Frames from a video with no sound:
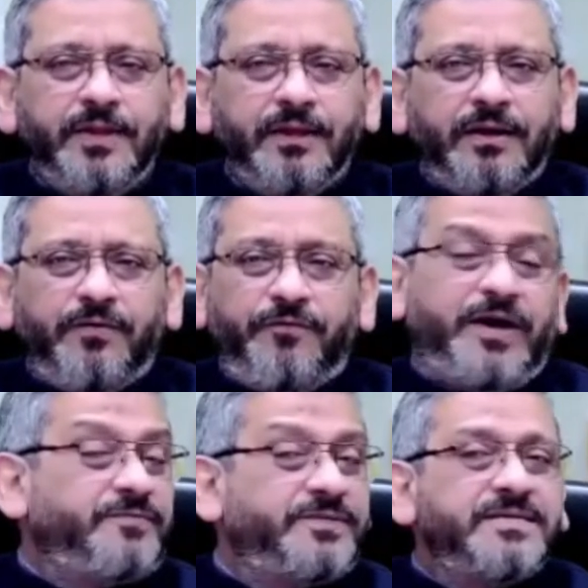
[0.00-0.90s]
We have
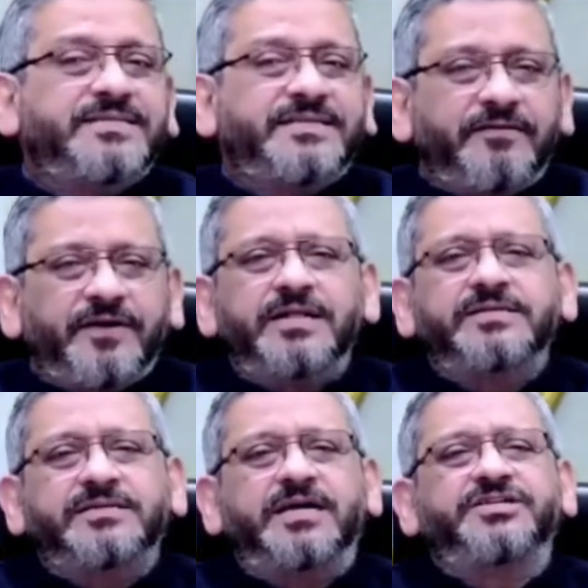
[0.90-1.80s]
seen several
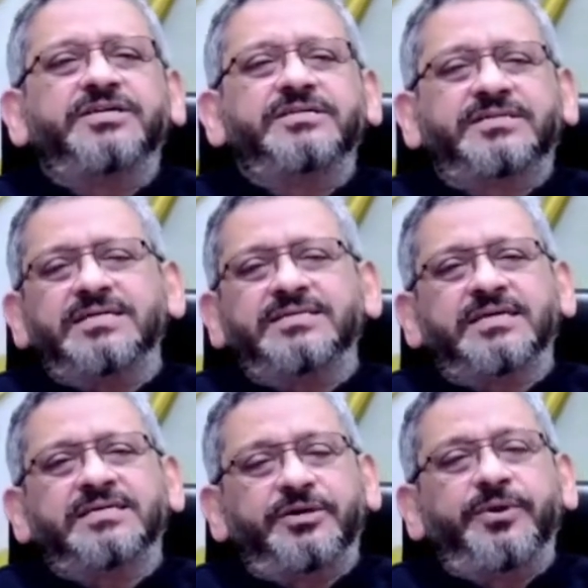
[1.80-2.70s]
such instances
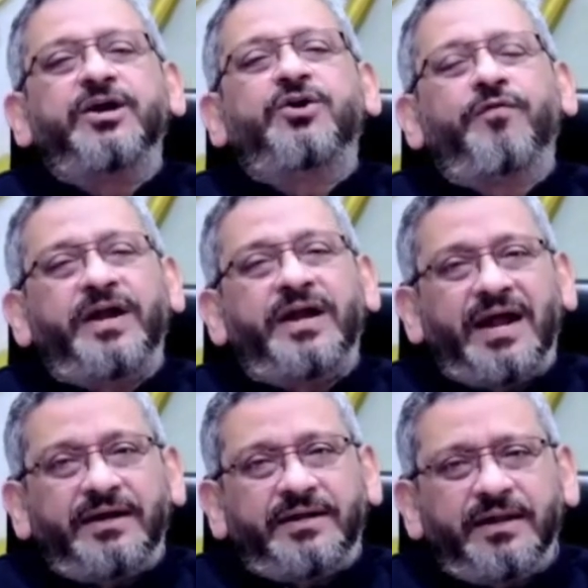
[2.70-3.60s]
during
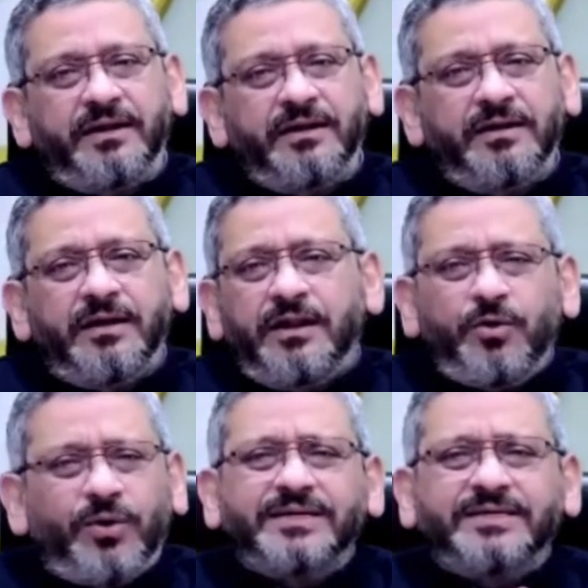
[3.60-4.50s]
COVID-19. Look
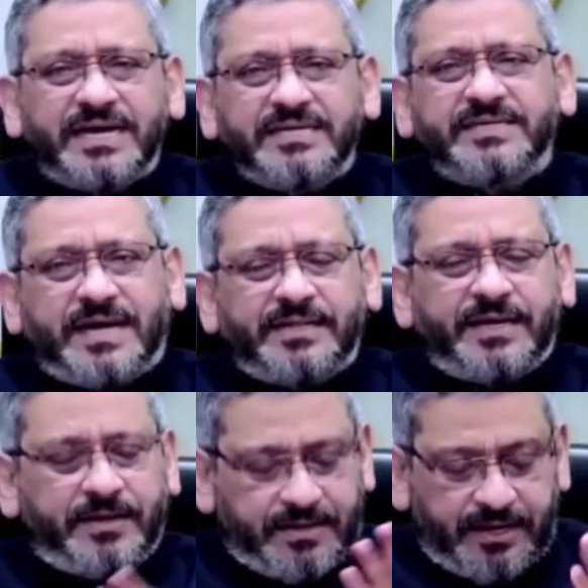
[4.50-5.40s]
at the changes. I
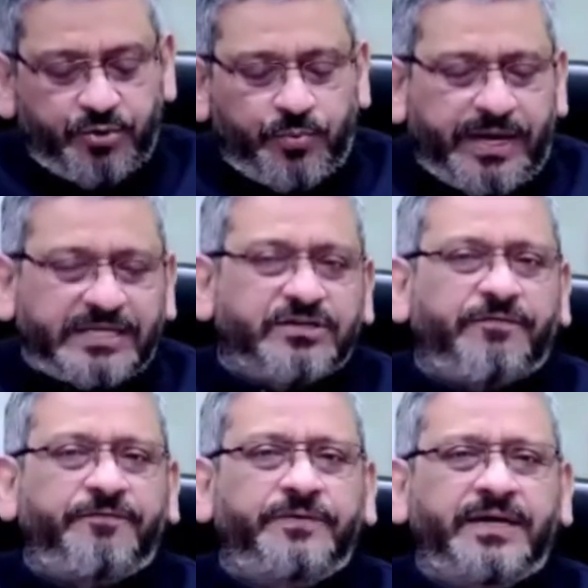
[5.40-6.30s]
think new ways of
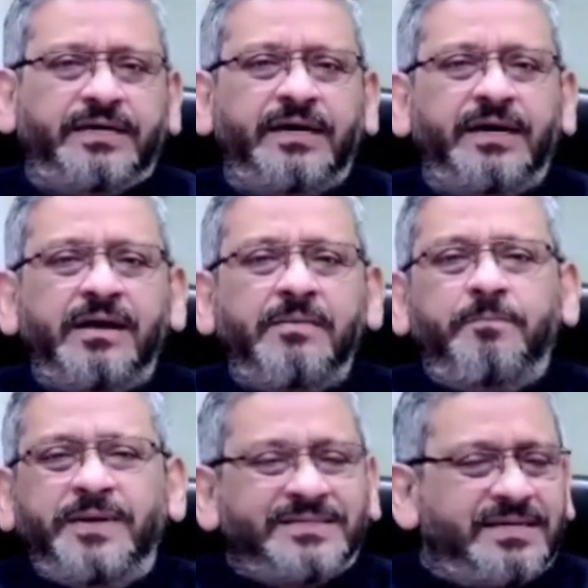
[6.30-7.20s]
work,
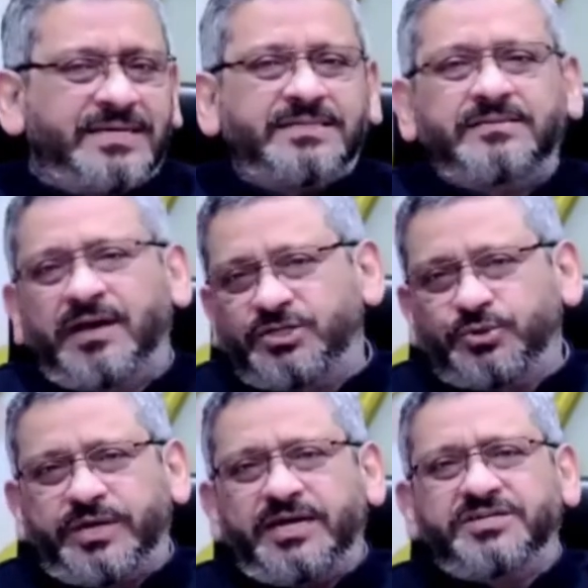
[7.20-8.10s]
business,
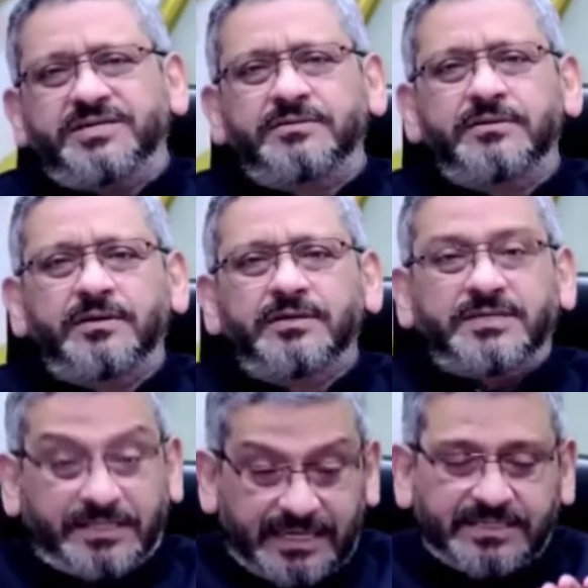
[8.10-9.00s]
education, such
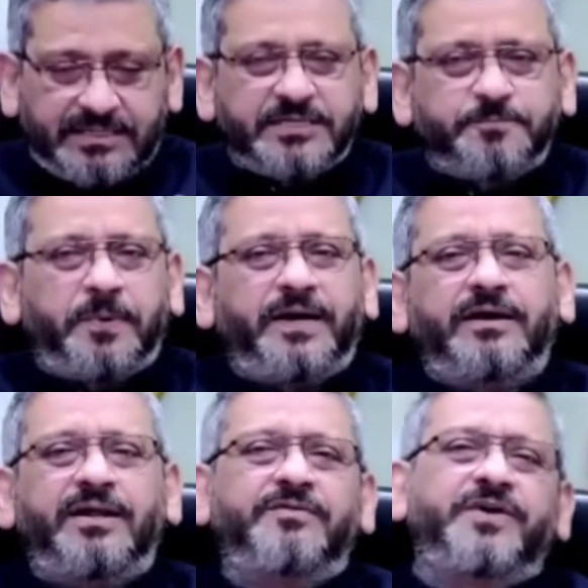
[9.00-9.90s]
as this
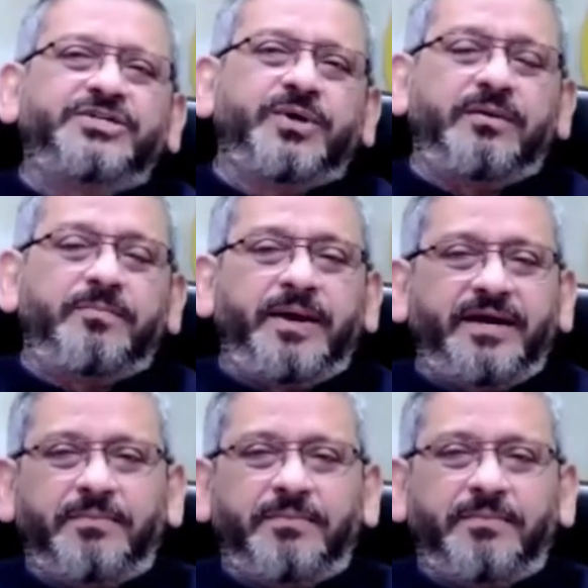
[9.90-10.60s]
particular virtual medium.